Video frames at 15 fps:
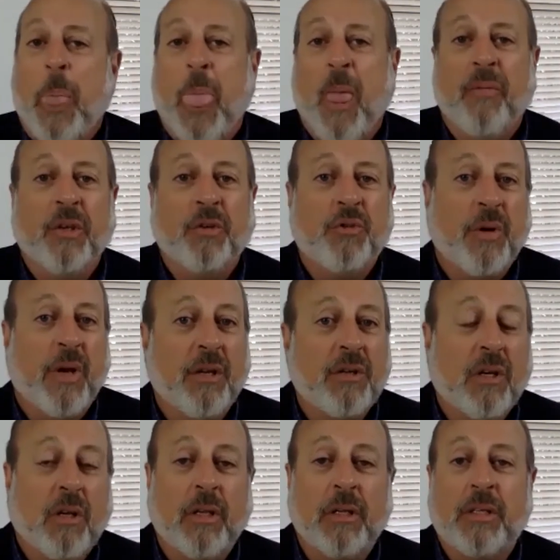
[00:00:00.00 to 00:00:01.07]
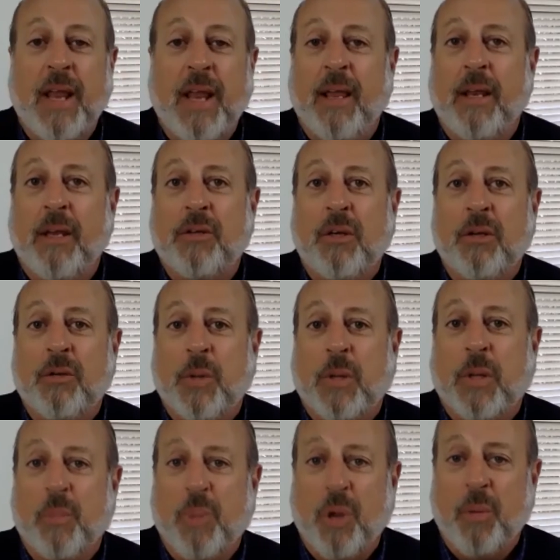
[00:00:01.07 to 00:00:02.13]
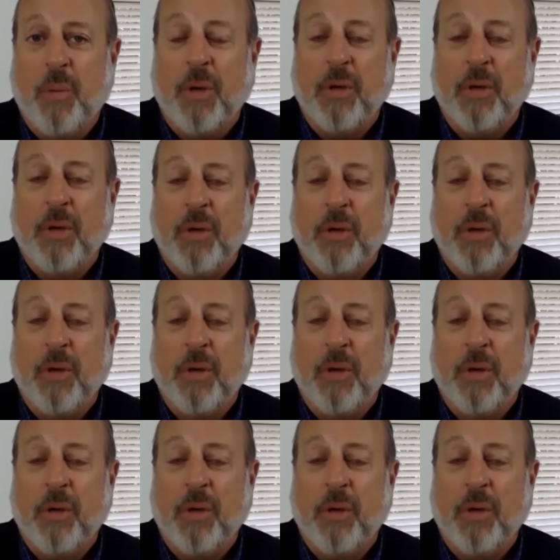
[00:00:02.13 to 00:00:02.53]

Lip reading: The traditionalists had issues with the boomers.